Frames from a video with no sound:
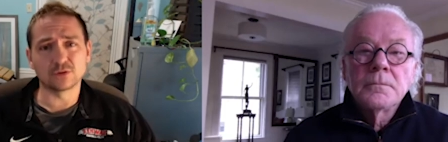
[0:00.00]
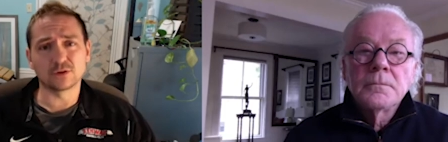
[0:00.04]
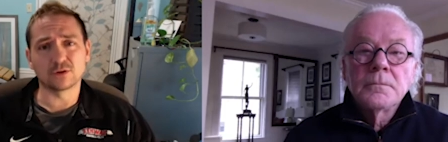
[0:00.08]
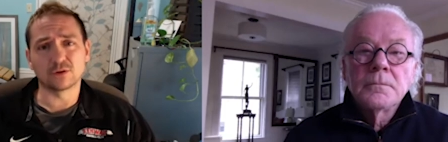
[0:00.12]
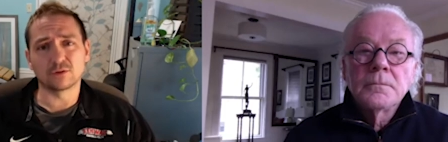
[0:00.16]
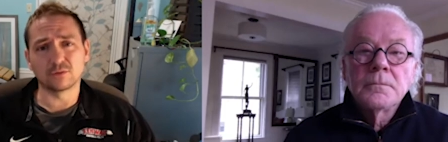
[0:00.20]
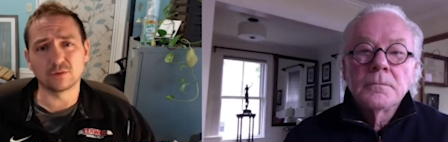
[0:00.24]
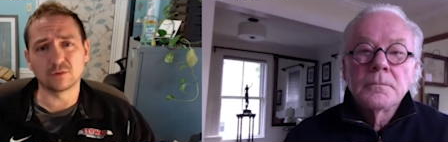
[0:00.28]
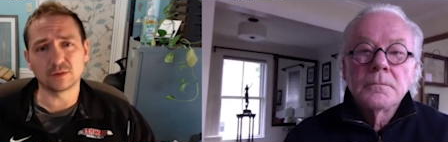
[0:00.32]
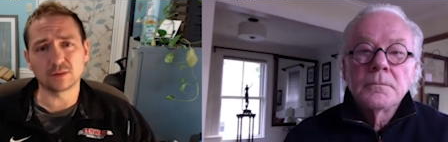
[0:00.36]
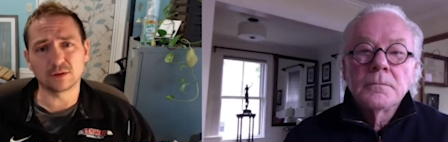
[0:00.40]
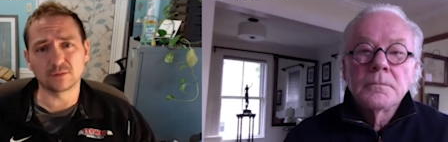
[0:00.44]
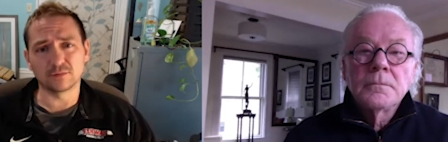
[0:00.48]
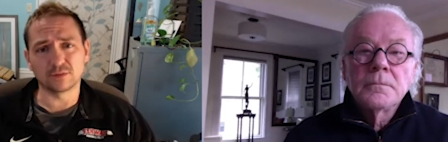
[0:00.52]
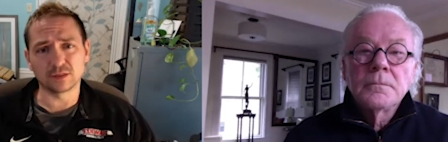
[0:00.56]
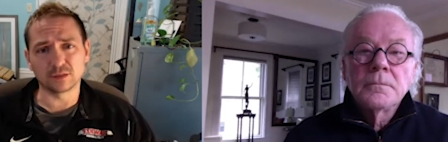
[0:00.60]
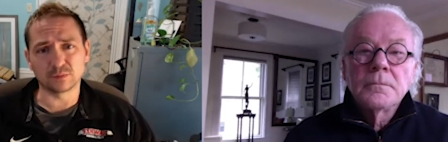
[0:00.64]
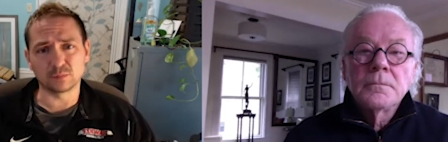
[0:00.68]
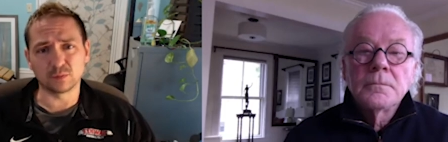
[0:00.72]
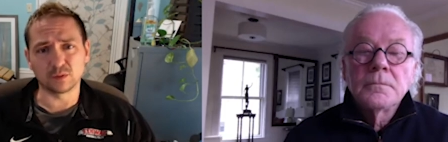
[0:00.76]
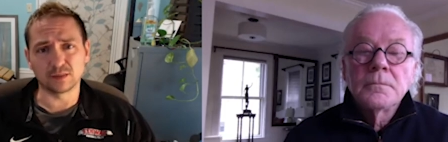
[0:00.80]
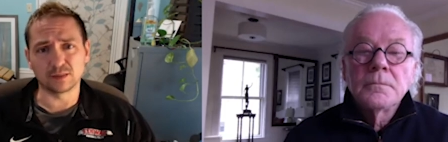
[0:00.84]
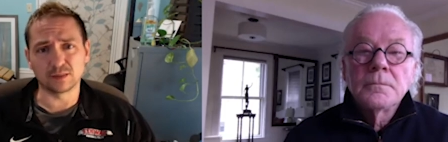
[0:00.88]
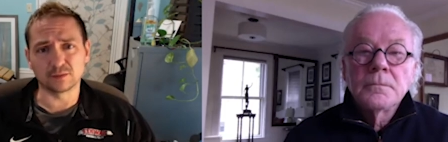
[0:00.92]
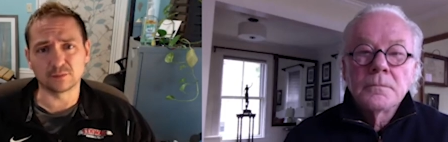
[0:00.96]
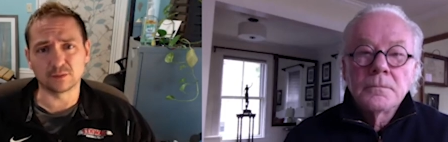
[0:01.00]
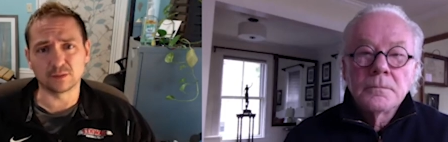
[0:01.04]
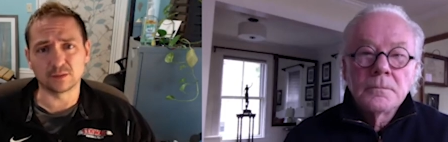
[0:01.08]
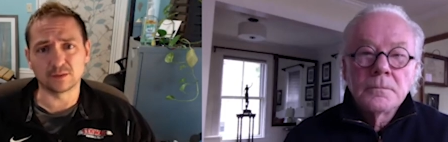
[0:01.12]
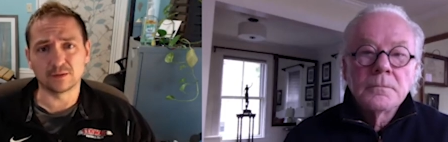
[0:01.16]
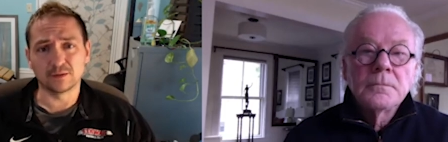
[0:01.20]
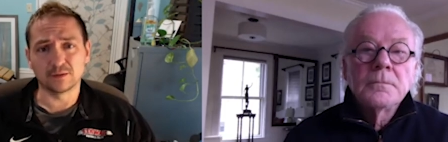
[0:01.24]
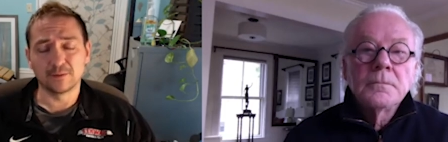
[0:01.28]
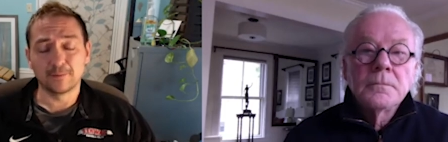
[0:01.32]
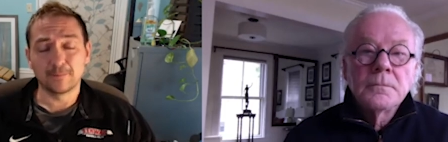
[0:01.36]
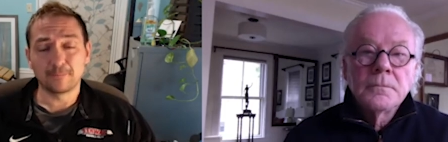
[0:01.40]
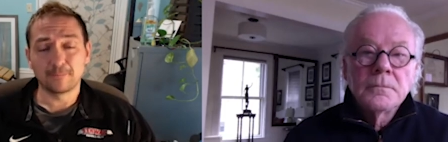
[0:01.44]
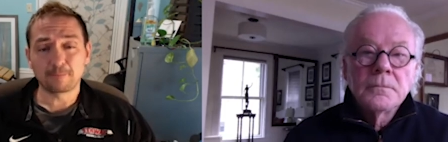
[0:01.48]
Speaker 1: are at risk of displacement,
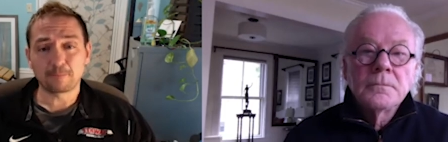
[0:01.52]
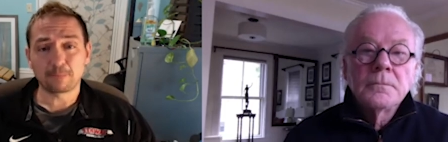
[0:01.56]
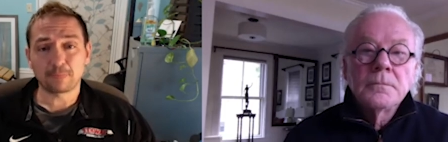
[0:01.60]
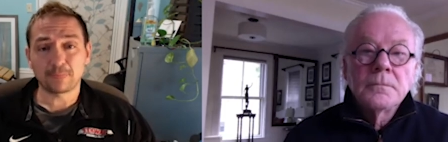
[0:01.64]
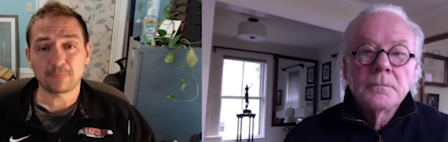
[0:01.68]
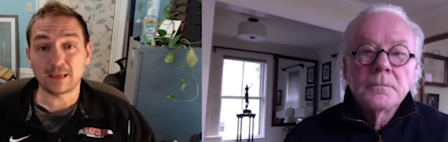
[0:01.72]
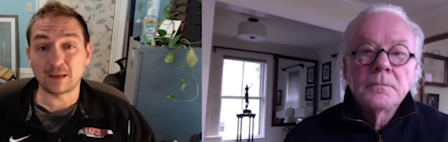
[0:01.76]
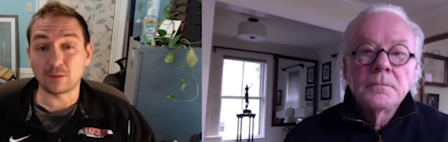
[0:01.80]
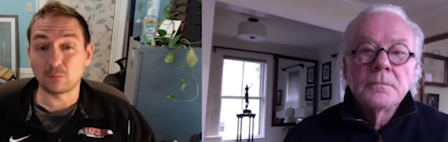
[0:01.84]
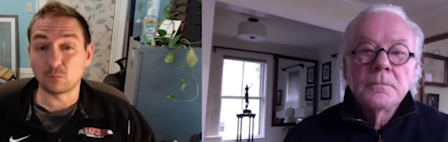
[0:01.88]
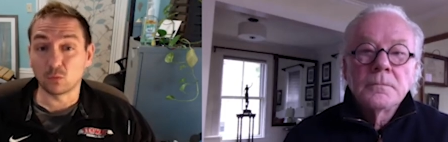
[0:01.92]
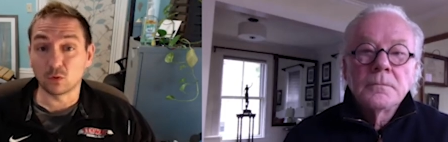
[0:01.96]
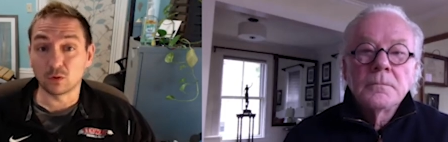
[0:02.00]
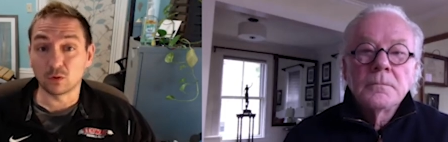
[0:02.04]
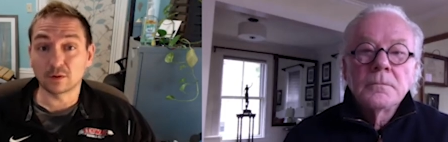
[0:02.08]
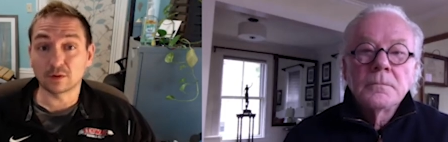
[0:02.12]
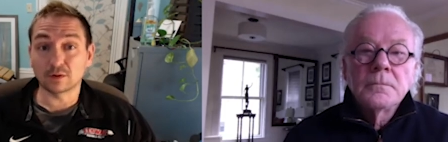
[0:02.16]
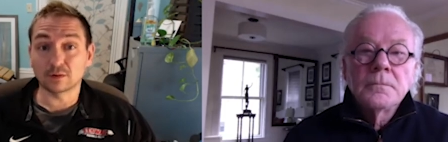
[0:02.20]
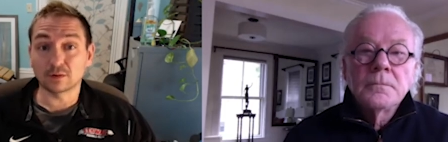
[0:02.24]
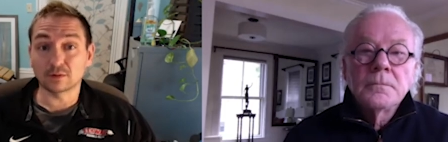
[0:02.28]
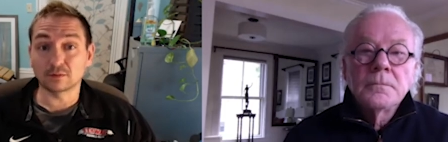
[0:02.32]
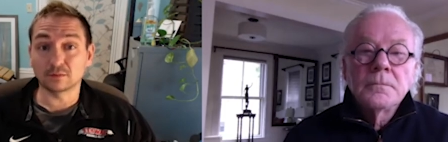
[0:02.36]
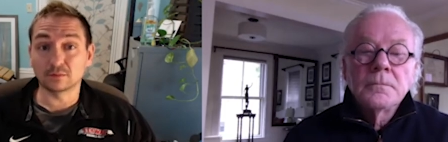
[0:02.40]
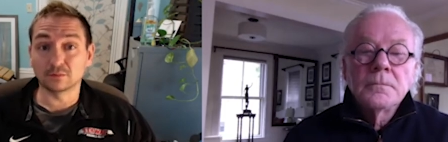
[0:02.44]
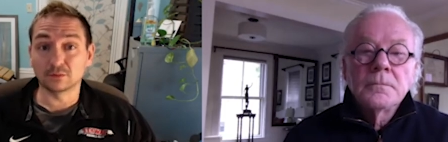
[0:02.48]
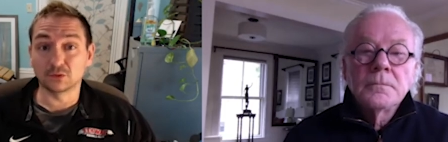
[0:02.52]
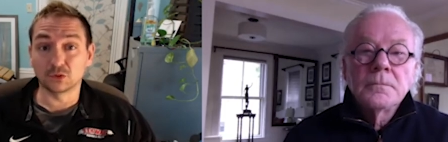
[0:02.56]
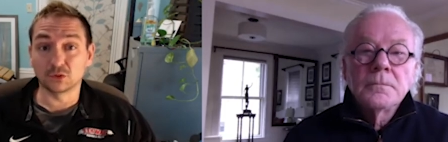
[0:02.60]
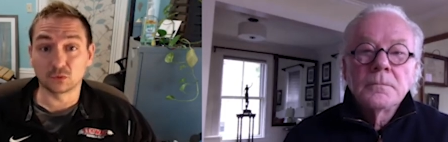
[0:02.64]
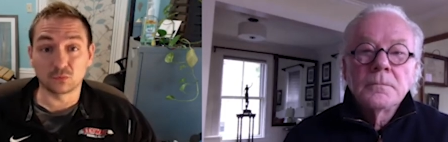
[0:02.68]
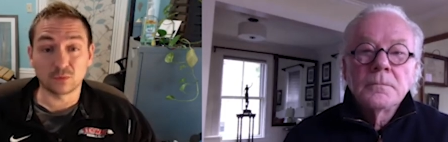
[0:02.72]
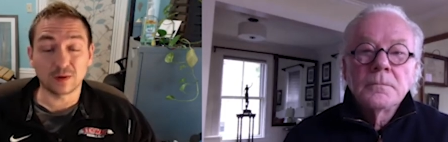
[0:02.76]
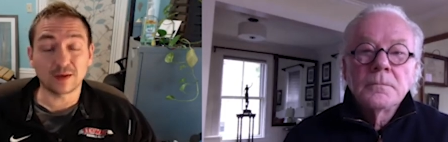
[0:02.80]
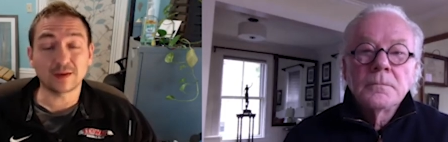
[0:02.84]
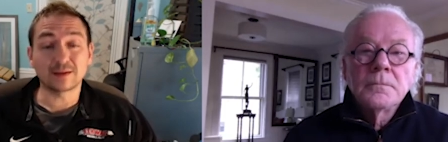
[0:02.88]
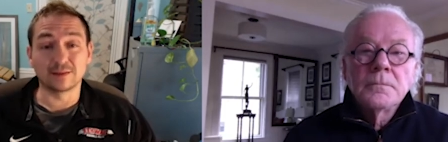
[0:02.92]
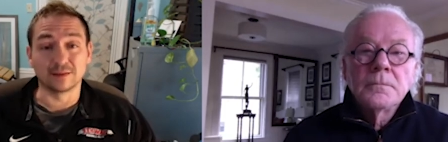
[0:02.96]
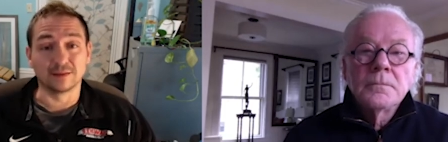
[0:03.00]
and work
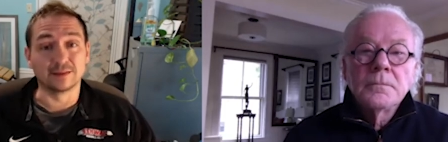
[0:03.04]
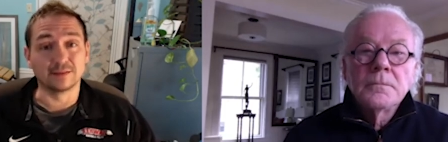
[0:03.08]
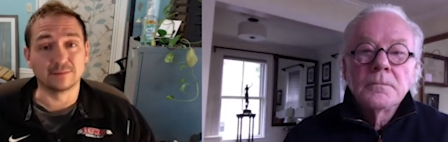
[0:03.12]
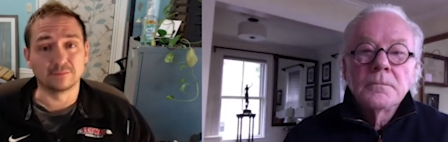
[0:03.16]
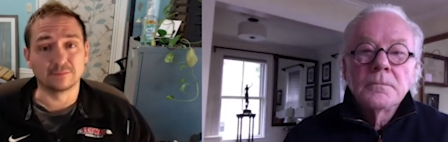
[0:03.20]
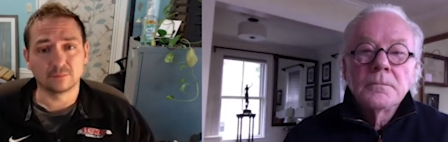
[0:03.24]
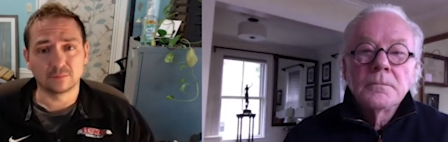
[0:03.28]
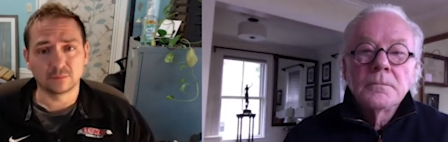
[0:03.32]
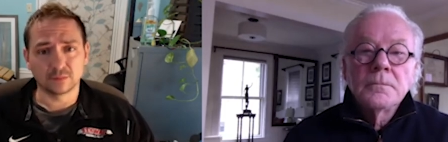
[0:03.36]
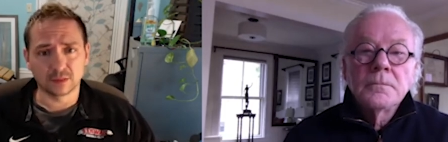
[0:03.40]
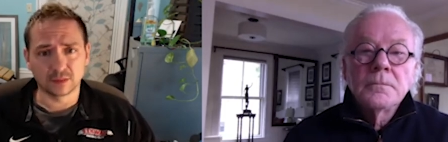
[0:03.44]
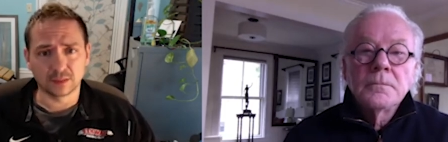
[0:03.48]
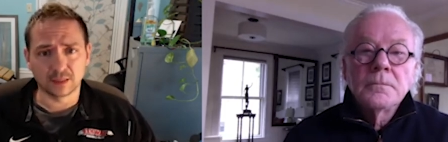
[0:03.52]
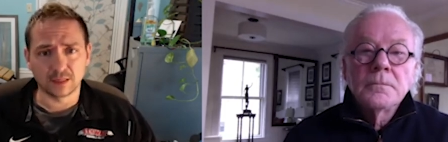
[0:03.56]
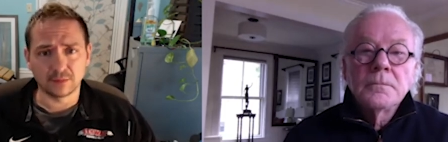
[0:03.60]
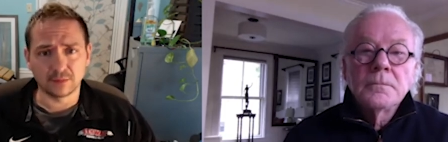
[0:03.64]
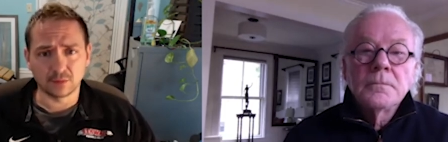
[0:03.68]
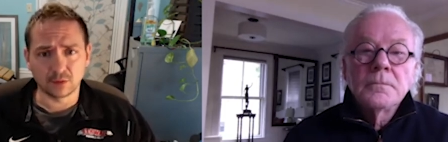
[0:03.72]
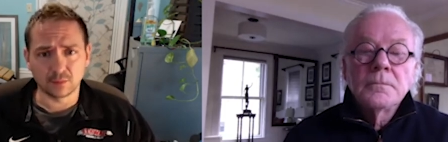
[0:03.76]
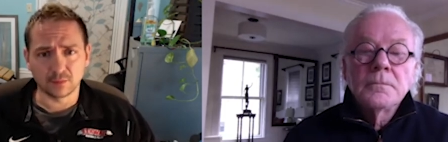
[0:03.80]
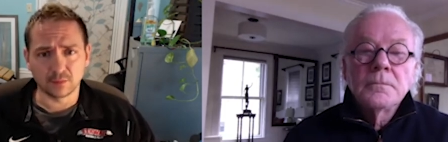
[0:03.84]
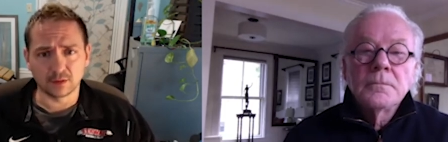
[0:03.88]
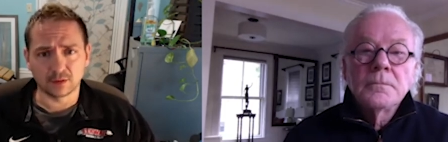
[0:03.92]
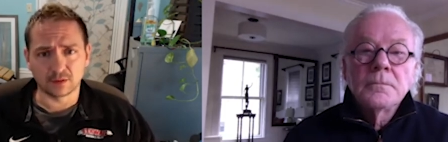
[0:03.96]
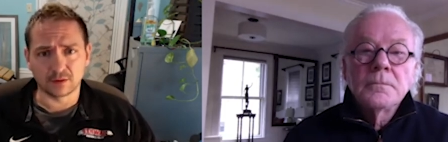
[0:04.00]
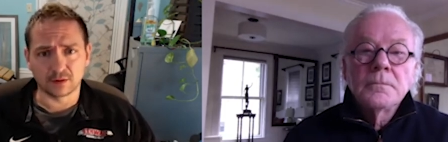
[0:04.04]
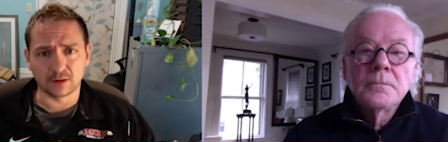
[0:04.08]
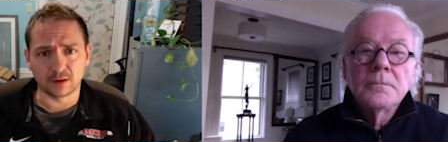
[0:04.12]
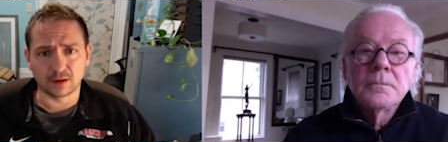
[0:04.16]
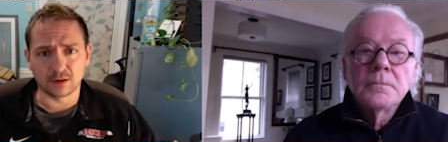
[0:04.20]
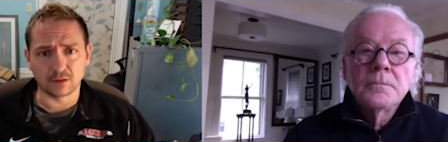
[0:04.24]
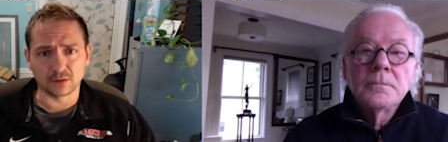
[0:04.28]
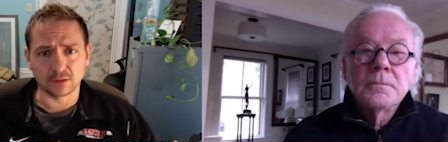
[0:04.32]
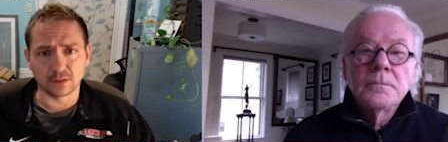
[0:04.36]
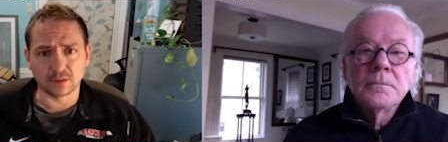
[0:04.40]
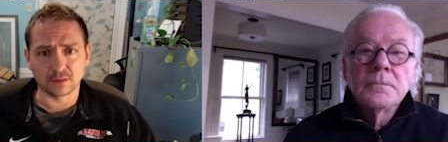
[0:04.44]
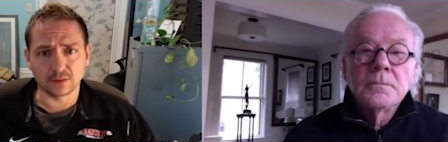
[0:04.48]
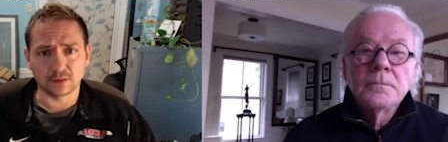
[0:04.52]
directly to keep them in their
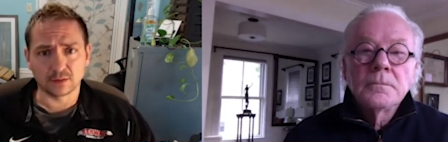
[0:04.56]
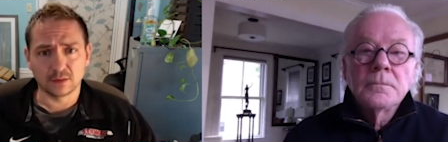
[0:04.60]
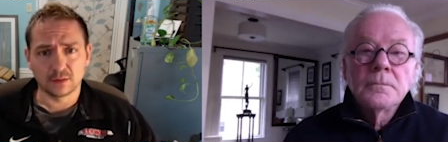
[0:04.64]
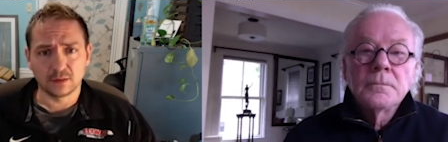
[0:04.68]
houses.